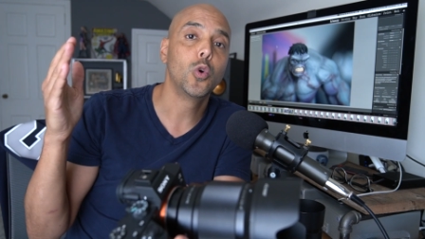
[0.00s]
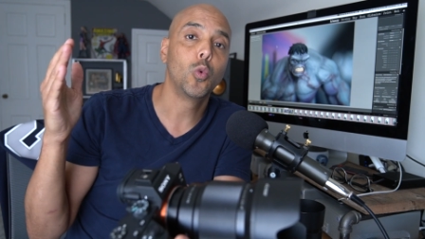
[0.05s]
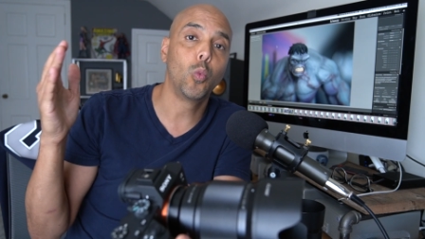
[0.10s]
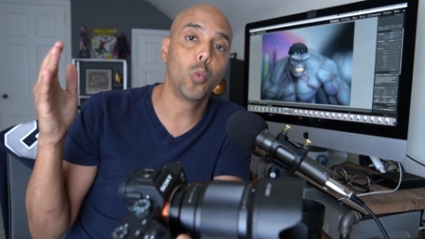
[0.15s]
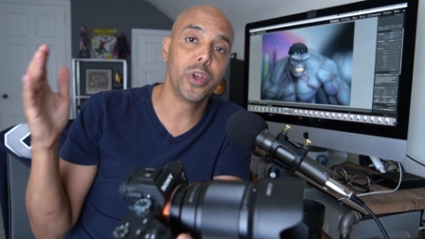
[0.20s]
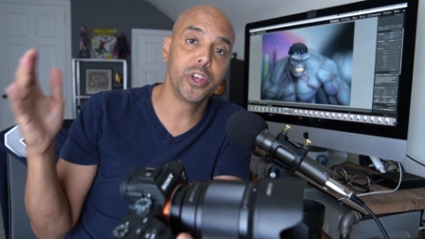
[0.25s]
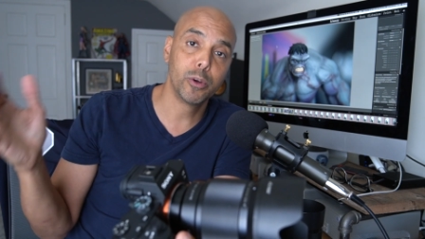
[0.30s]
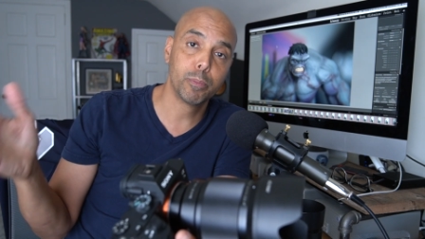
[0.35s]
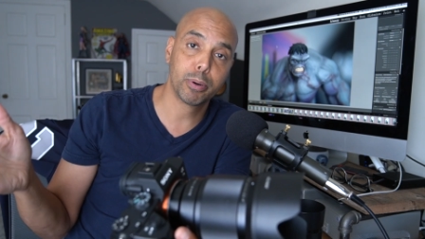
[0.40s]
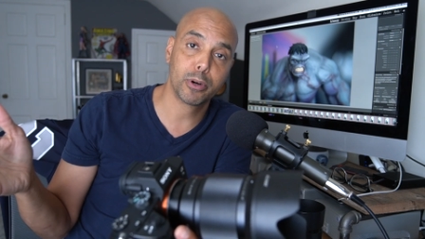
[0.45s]

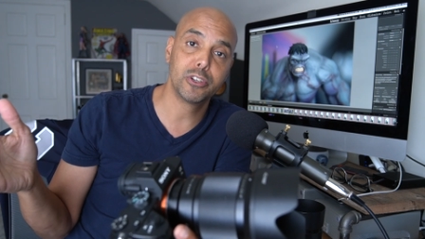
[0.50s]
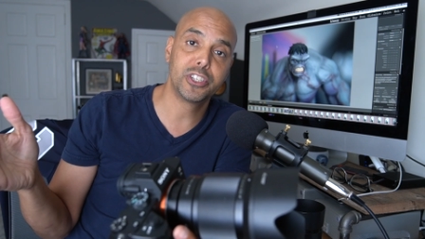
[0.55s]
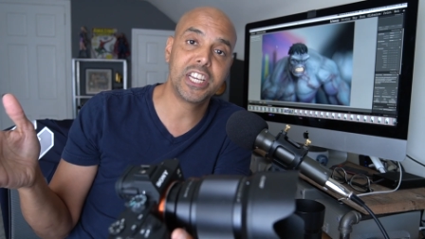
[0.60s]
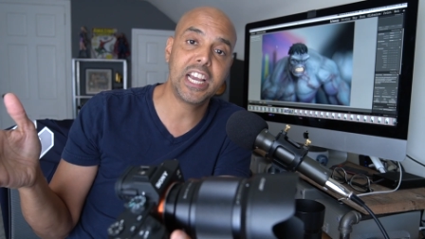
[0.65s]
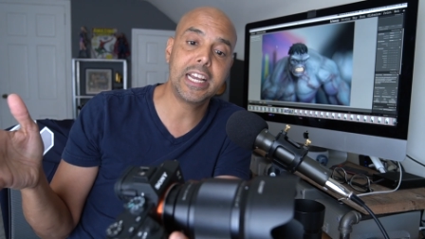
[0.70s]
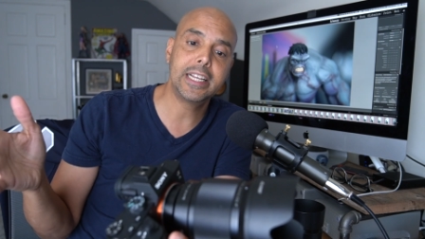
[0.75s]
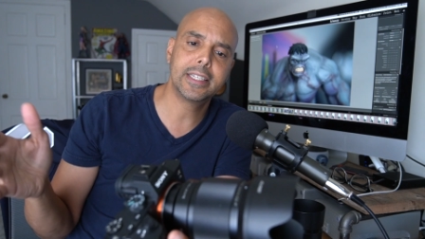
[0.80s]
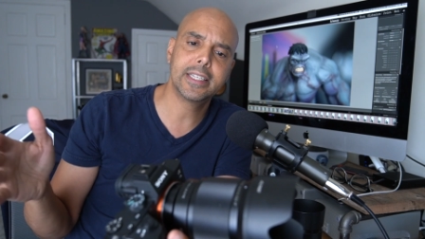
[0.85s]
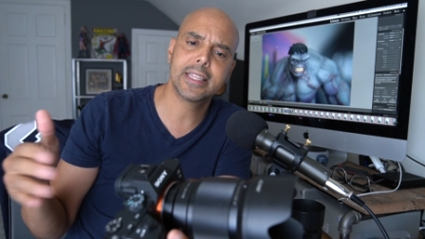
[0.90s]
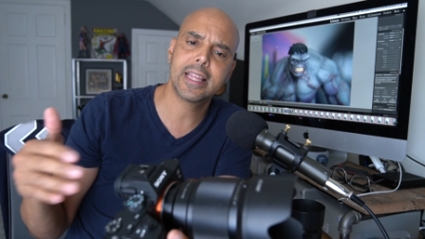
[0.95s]
will
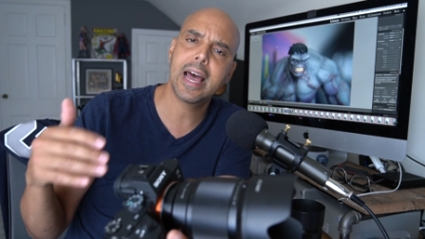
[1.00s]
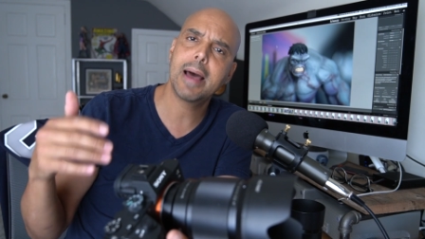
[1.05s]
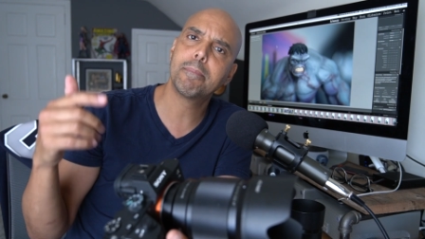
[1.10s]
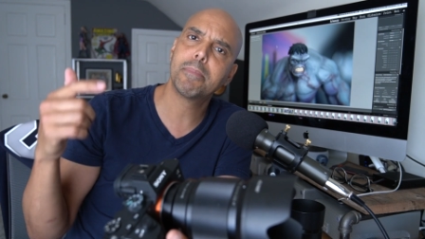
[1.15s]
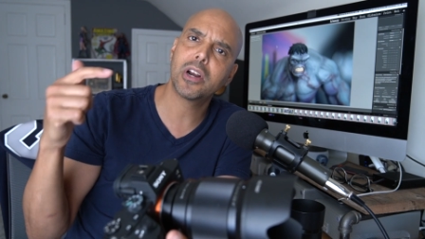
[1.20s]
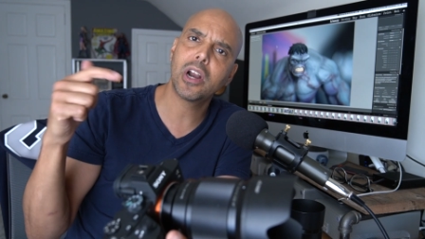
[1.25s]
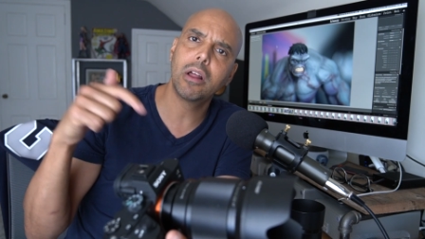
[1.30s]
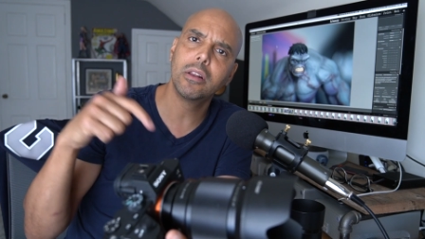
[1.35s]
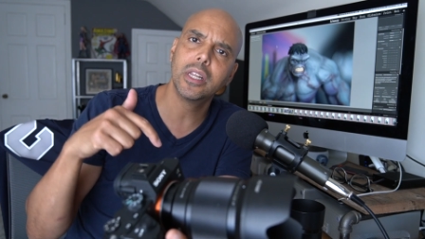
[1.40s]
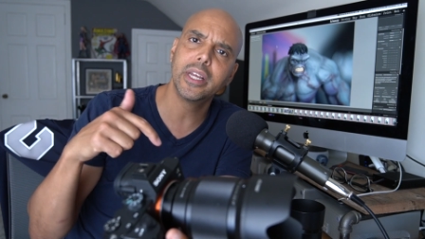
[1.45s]
pertain to that,
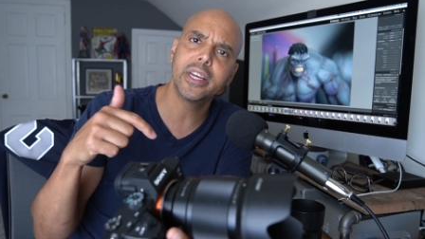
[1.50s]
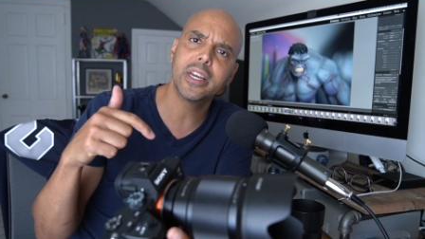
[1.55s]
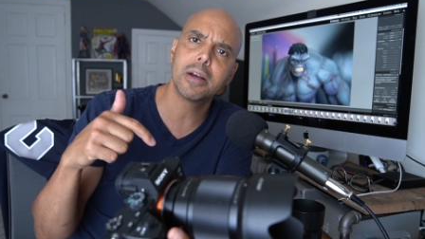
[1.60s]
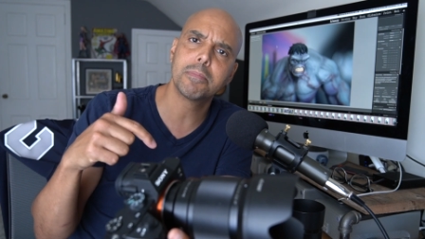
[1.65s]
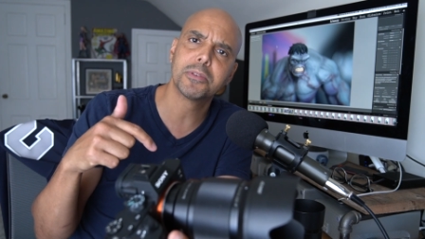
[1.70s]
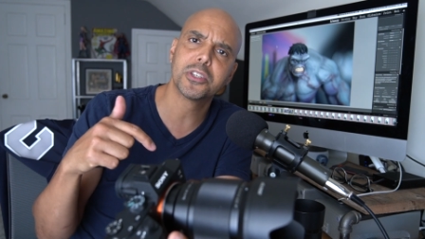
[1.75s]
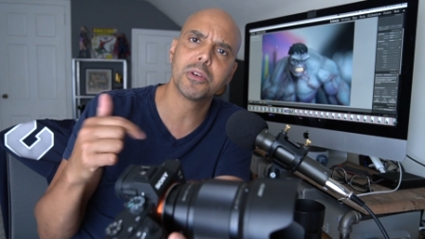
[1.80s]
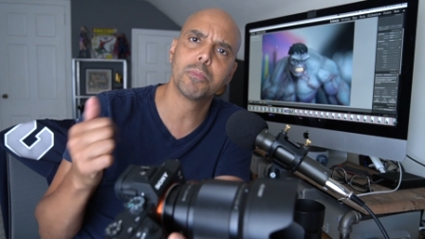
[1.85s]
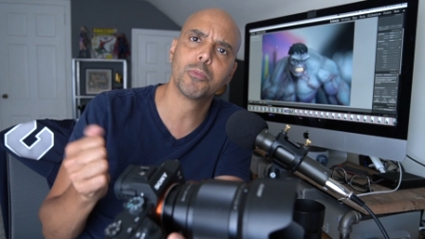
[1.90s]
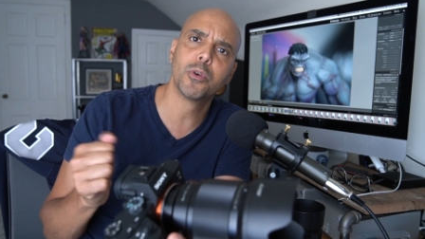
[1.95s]
but I'll link
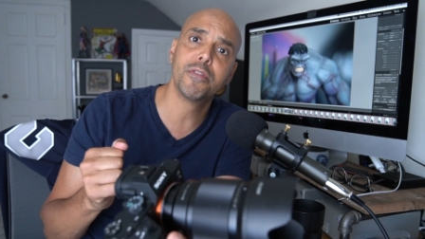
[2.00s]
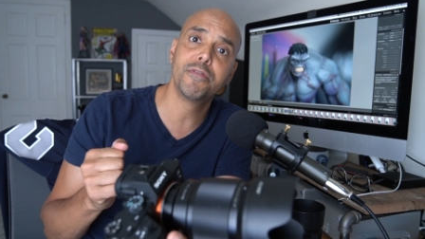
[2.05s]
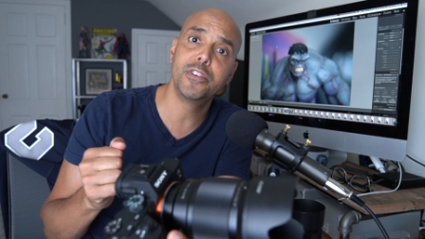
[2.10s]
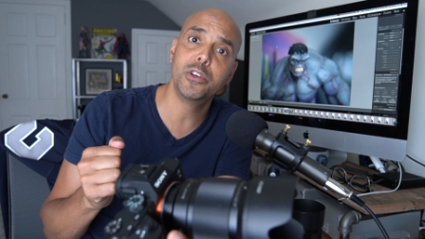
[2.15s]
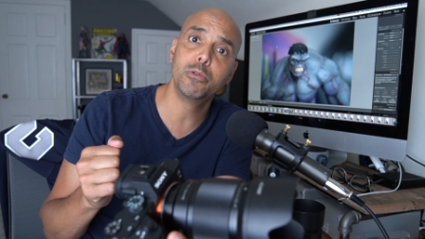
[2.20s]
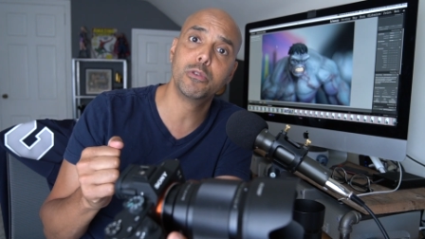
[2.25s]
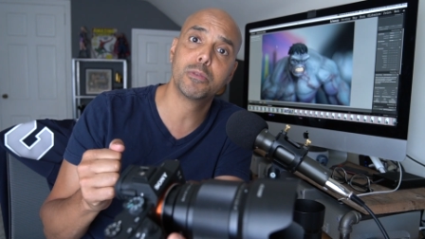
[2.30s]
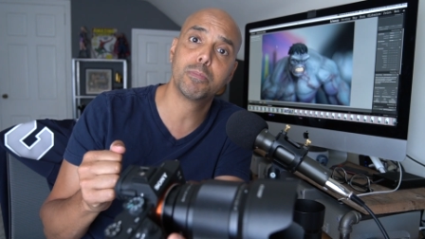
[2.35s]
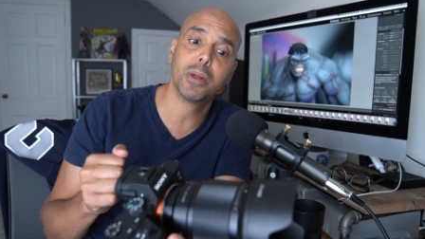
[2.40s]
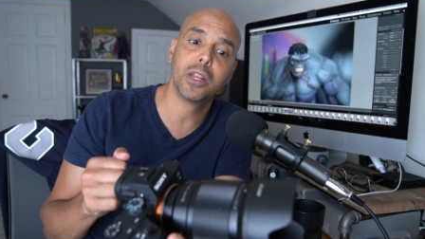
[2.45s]
up some
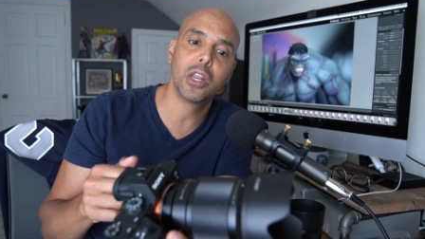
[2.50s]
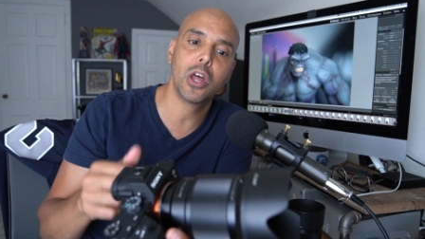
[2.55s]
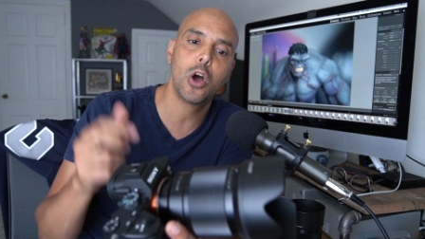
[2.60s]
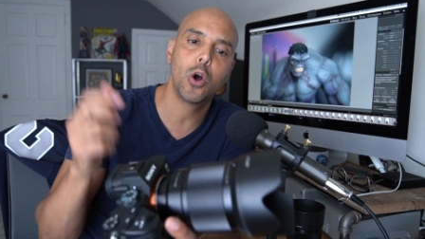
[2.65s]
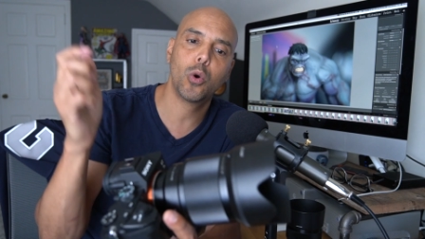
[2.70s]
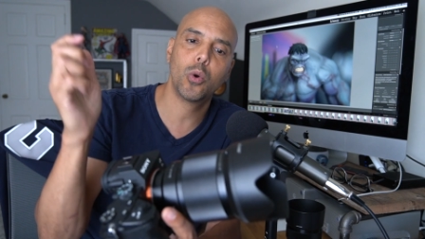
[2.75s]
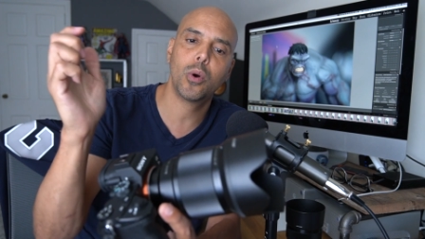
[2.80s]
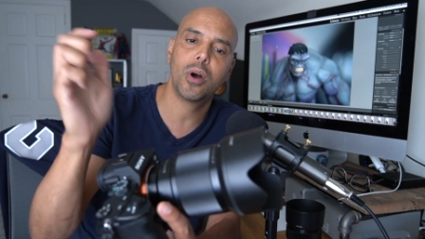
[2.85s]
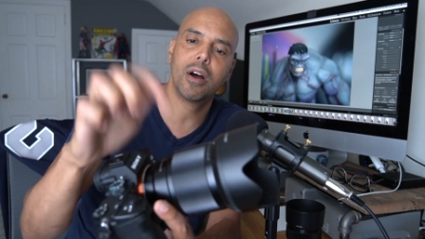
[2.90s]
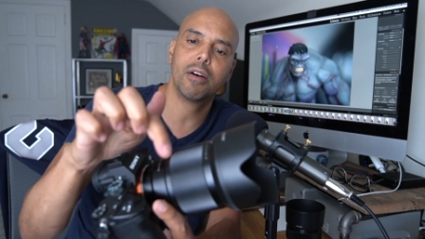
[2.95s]
reviews
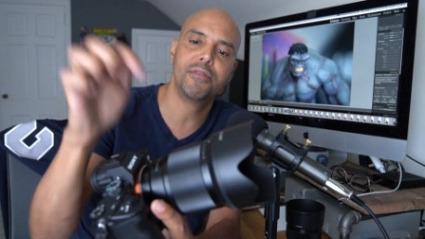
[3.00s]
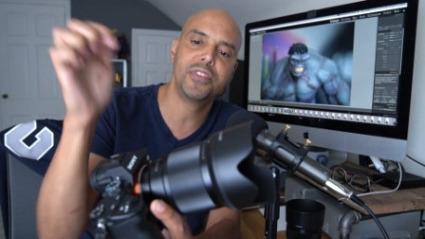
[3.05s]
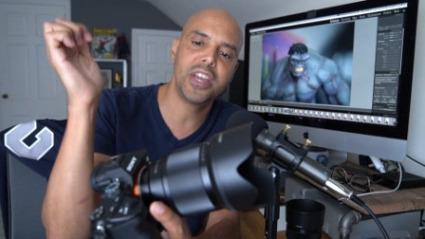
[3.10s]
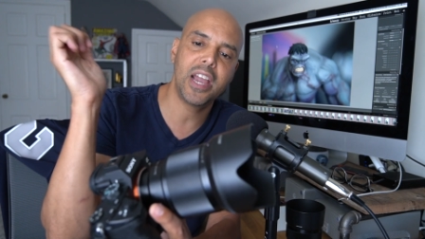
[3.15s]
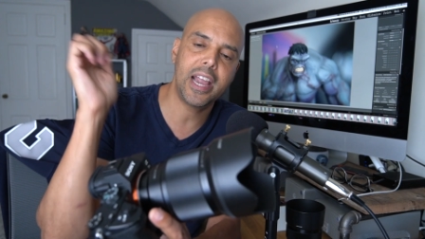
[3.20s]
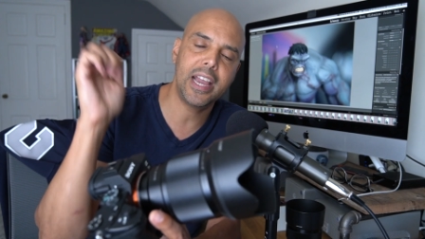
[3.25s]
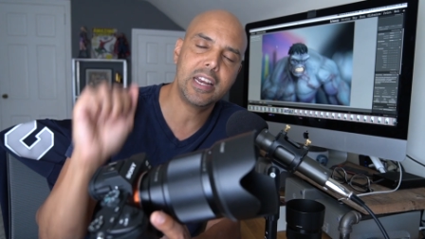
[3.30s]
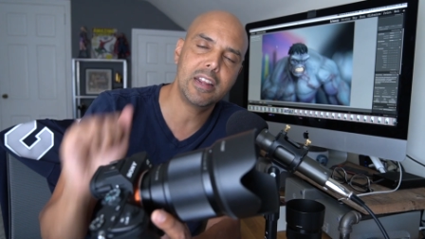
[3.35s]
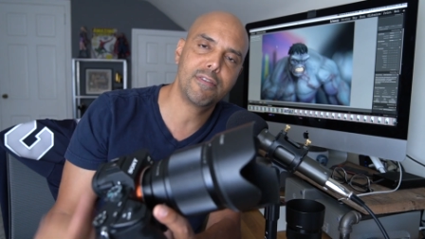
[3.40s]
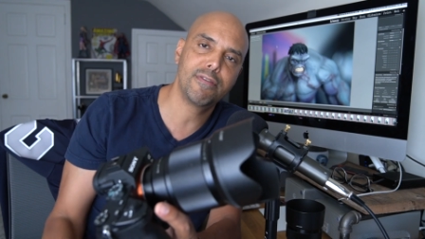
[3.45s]
below of
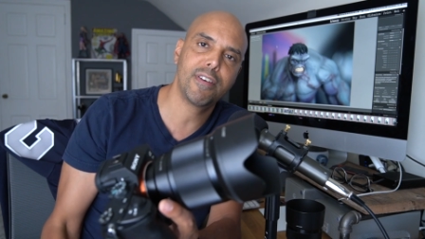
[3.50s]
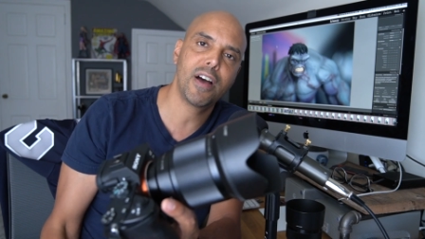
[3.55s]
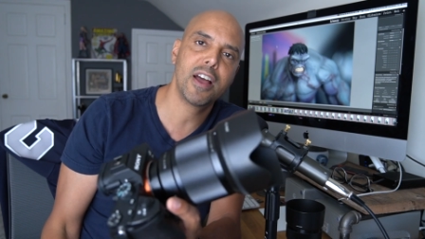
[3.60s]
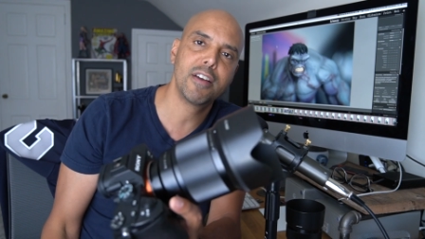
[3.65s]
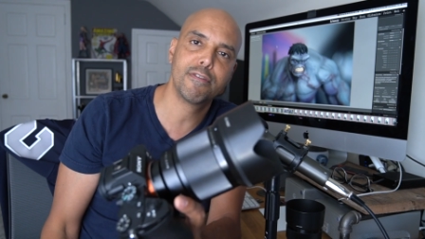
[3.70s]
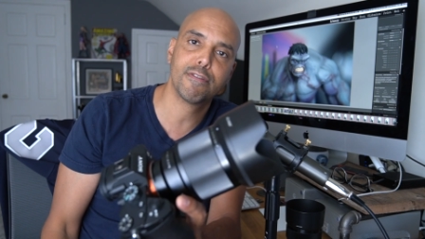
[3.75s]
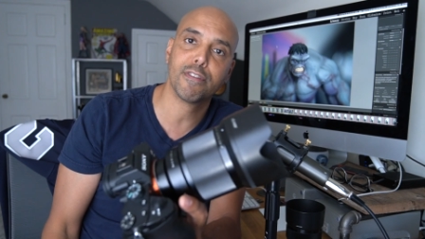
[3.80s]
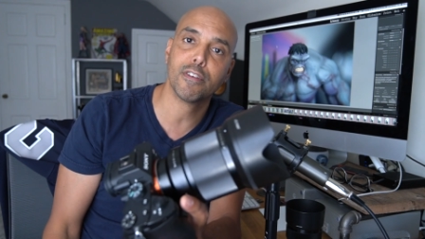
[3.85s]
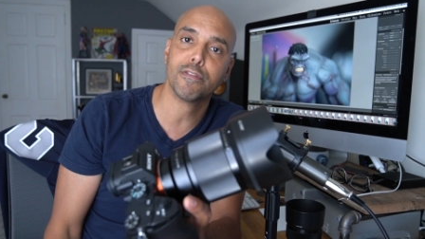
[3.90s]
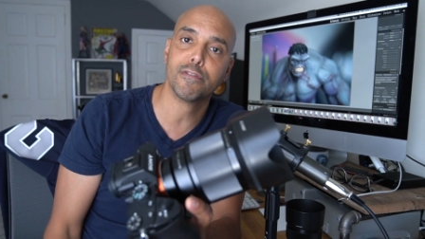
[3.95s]
the
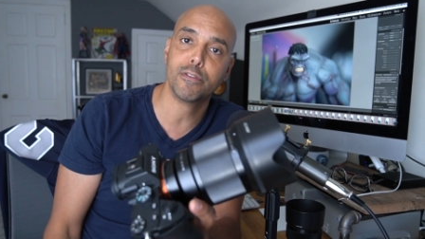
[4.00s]
85 for